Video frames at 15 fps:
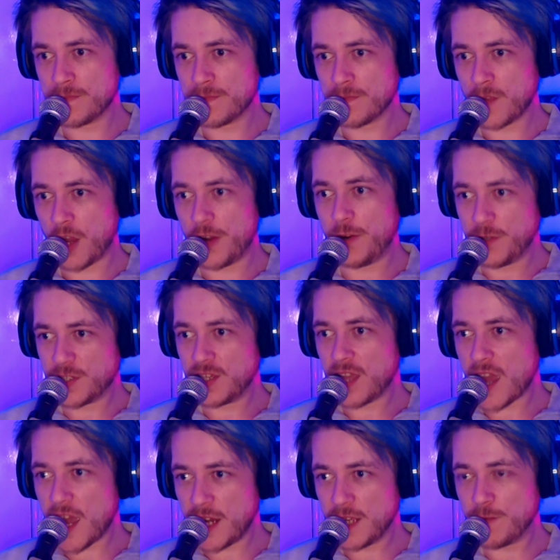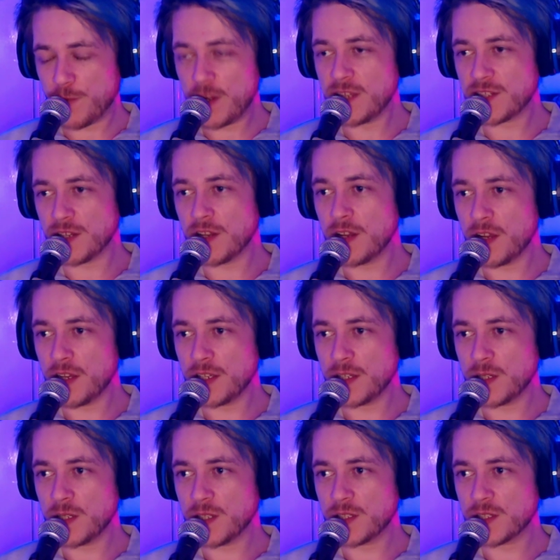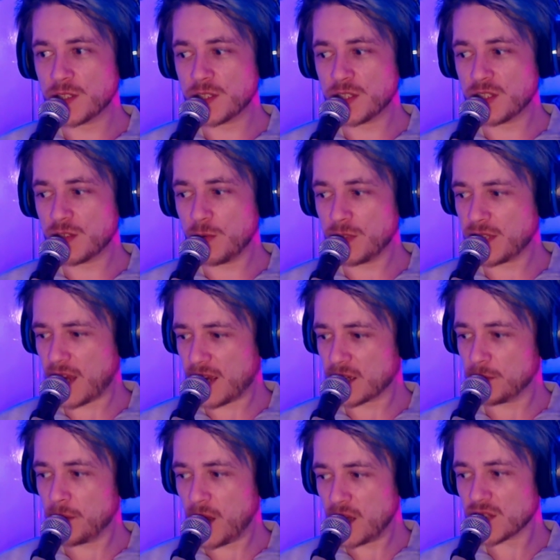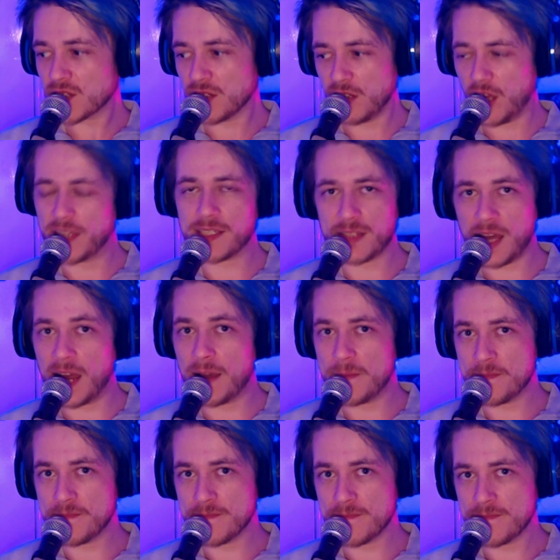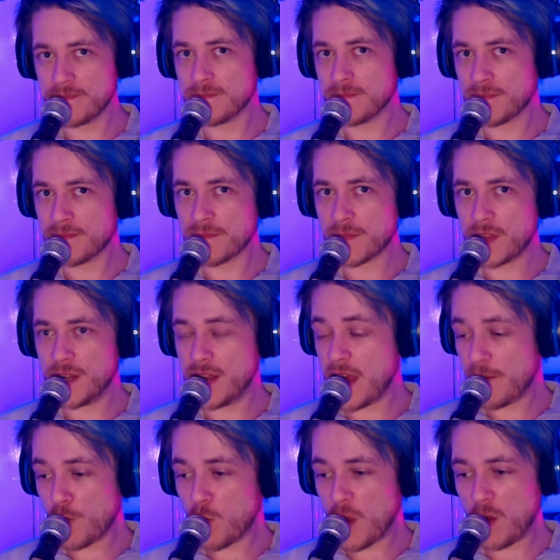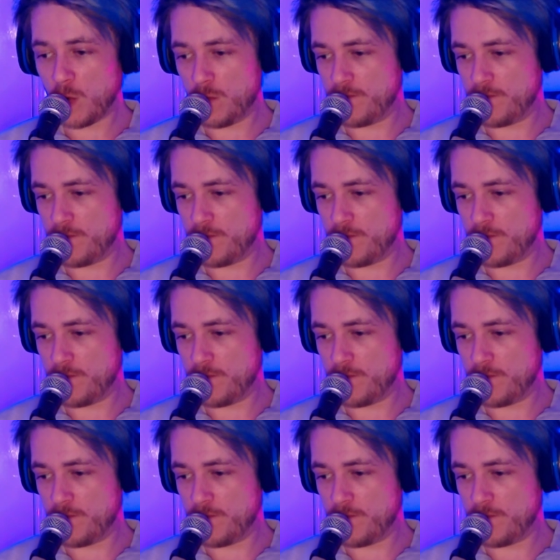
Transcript: I don't see any reason to attack a person like that. Never will.